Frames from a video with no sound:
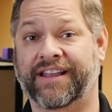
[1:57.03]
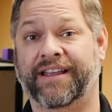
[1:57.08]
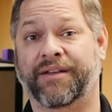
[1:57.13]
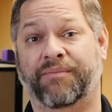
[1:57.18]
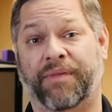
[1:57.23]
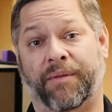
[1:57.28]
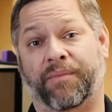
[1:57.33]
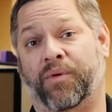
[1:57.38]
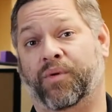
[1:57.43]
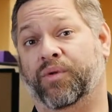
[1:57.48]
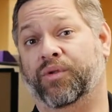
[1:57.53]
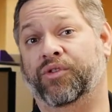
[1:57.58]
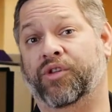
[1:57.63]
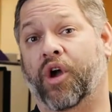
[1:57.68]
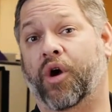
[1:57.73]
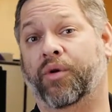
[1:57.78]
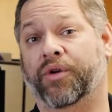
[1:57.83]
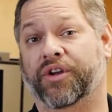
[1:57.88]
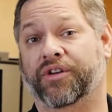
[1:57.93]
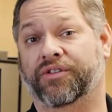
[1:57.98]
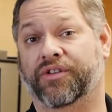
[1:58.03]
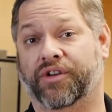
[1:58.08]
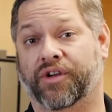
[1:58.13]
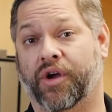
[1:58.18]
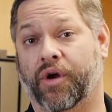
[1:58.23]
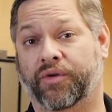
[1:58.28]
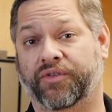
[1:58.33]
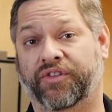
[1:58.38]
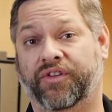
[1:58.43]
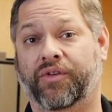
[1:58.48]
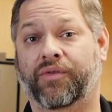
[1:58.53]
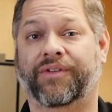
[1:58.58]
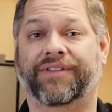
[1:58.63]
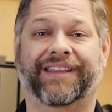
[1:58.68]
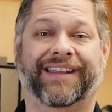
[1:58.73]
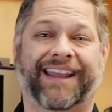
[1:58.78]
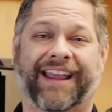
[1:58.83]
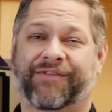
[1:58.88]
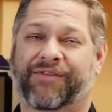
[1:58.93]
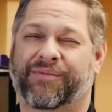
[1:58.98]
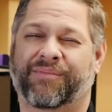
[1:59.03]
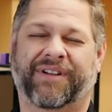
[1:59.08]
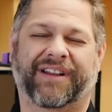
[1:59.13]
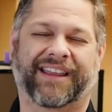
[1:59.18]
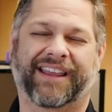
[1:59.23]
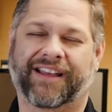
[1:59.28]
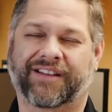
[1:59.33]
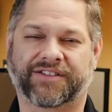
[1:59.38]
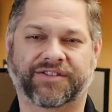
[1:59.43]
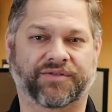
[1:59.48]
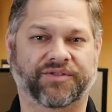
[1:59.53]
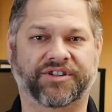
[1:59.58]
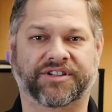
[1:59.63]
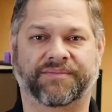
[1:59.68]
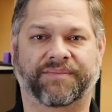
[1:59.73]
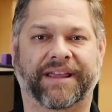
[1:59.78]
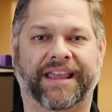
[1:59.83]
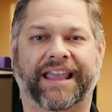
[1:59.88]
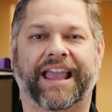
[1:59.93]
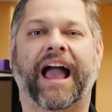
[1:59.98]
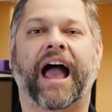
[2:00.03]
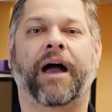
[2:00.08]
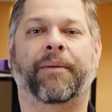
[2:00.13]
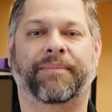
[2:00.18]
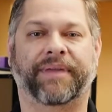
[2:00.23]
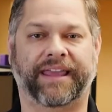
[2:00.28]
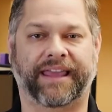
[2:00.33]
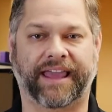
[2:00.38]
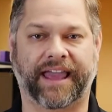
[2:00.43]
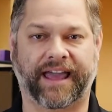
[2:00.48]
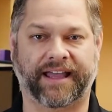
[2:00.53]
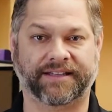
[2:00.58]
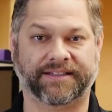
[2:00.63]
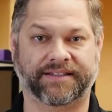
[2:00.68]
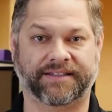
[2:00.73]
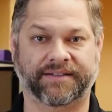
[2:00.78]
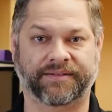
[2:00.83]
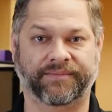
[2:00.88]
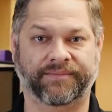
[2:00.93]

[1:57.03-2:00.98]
People will know you're the go-to and then everybody else will just be copycats.